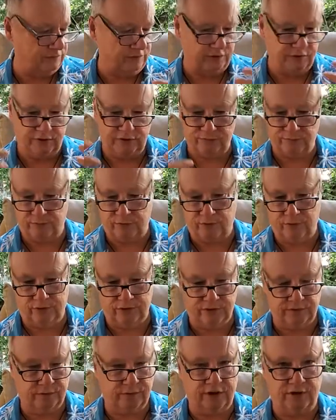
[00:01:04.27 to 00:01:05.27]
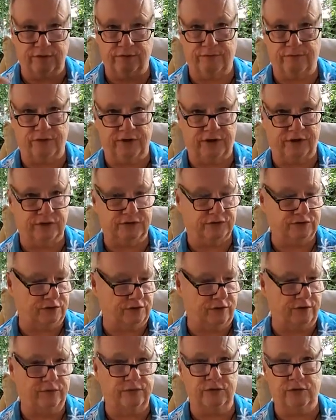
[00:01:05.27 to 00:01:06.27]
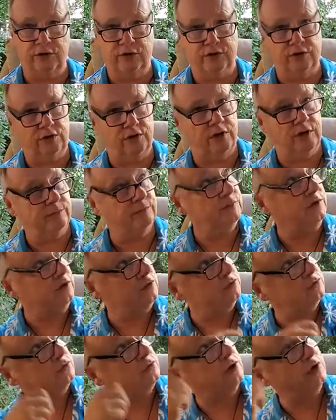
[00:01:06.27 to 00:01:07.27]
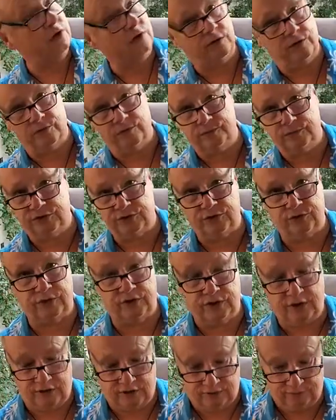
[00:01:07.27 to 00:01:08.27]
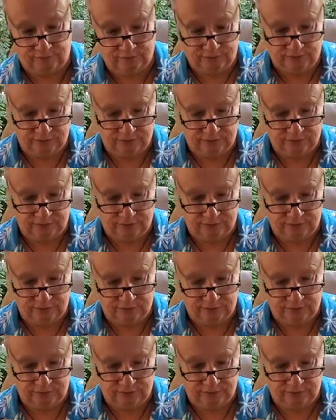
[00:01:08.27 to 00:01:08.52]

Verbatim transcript: anything's broken, get it fixed. After you heal up, get your arrow, shoot again.